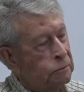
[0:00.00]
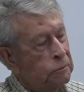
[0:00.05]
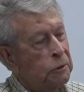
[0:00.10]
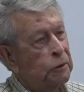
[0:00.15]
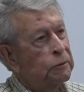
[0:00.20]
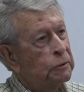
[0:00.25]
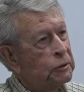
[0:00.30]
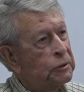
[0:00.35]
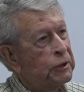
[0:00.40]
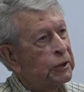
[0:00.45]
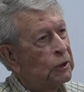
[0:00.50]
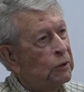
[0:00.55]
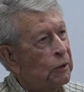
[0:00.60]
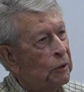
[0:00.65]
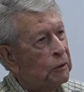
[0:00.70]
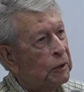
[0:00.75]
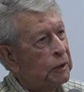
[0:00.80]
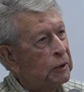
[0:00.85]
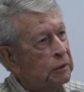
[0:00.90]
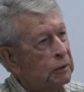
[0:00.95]
of course they
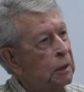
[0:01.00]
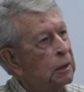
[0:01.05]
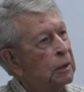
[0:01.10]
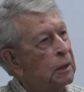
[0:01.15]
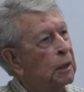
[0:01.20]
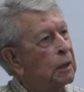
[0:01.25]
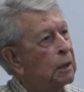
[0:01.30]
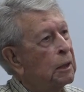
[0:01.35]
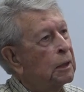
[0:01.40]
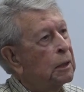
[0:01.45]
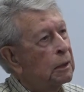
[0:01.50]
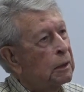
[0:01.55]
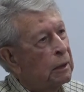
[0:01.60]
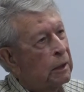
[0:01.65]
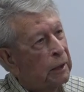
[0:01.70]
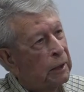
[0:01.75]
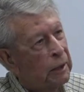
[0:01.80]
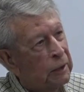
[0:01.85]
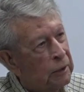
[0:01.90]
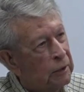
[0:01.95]
call it
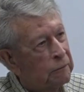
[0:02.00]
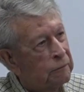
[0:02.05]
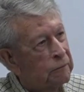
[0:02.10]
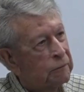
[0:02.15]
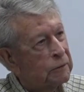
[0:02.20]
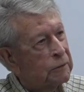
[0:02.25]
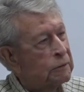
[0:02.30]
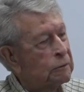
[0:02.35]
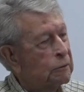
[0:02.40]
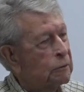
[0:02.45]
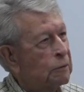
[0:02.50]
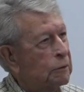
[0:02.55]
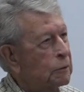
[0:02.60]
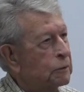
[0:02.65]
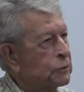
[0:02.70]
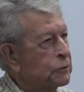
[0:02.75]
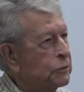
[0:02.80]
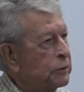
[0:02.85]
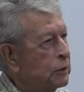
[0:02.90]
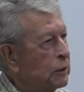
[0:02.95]
Hanover
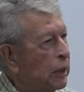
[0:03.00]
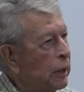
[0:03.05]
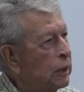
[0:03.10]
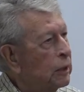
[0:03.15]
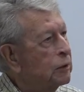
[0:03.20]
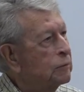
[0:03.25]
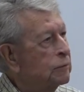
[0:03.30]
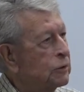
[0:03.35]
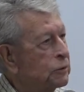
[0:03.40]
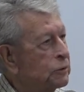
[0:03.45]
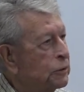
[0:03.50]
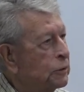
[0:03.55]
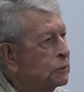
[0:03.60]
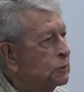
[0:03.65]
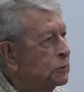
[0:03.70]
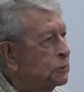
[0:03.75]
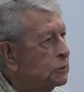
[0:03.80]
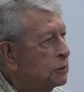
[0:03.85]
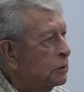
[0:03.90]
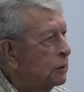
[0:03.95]
Cross and Hanover
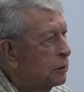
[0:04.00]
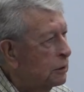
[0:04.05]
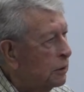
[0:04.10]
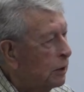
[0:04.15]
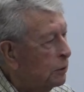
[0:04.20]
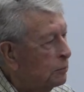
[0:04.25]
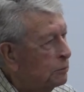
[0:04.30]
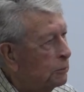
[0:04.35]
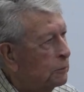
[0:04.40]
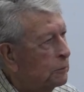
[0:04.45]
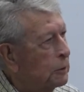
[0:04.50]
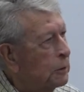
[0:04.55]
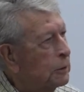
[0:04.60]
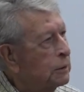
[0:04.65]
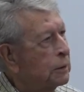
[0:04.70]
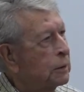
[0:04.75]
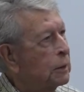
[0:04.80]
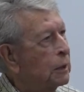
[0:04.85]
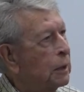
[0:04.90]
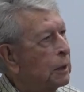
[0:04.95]
Junction at that point.
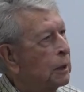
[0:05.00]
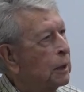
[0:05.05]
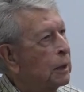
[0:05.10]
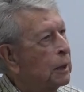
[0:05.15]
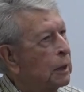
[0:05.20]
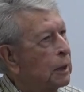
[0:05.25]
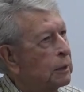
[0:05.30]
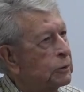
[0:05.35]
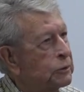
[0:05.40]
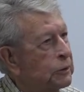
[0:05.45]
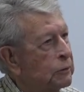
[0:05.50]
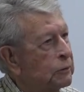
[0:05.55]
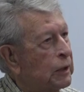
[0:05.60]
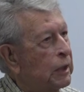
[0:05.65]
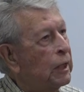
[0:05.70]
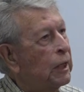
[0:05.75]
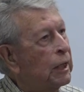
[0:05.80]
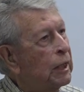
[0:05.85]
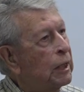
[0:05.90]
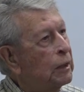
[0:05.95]
So
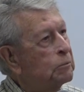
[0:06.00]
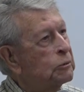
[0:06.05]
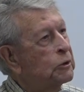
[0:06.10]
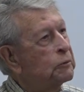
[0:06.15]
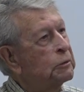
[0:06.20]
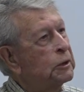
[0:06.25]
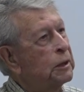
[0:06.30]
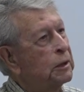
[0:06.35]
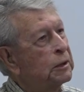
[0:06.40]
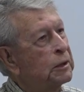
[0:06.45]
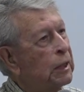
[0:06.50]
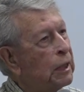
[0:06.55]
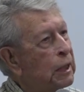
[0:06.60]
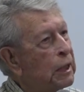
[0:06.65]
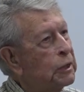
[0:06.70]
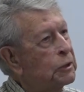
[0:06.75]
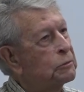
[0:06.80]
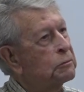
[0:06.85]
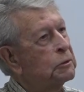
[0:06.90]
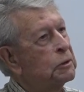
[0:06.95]
the line between
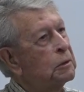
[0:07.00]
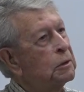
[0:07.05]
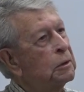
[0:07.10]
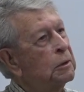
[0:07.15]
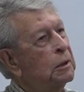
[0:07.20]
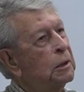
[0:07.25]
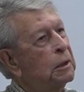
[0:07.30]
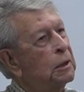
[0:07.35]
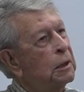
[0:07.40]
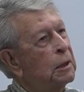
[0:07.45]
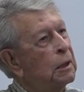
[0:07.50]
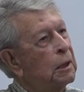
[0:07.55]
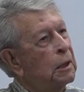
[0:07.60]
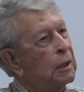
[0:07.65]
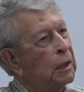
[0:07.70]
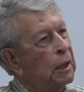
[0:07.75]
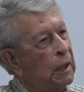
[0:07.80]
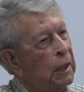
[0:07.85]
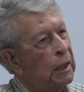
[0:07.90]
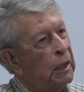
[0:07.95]
Doswell
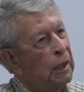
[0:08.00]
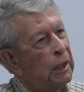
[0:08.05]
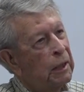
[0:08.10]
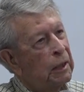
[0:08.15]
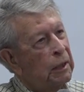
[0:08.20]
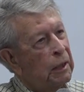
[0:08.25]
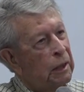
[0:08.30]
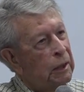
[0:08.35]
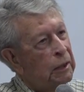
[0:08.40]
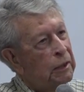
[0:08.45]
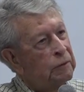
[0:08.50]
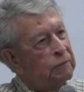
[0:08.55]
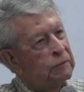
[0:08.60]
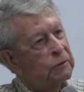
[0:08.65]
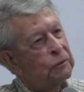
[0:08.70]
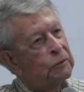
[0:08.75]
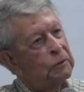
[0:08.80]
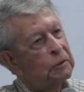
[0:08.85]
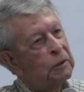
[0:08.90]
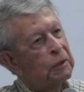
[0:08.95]
and
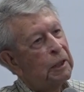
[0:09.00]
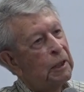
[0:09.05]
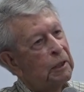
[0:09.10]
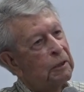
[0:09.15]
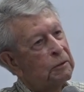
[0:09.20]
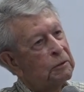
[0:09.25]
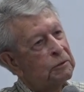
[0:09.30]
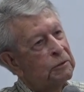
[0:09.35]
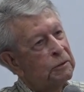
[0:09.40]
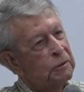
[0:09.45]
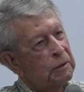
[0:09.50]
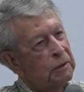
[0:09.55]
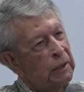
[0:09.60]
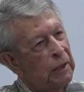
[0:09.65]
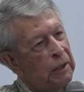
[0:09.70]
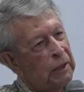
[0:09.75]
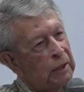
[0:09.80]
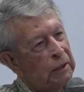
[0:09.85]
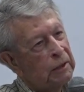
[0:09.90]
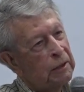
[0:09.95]
Hanover Courthouse and
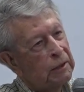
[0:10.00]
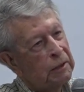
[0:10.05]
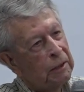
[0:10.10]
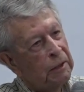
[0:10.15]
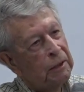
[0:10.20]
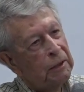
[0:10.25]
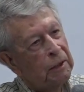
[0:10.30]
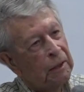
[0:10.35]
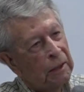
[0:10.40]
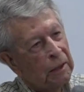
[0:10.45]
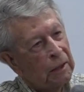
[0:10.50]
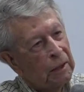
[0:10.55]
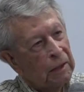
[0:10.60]
Atlee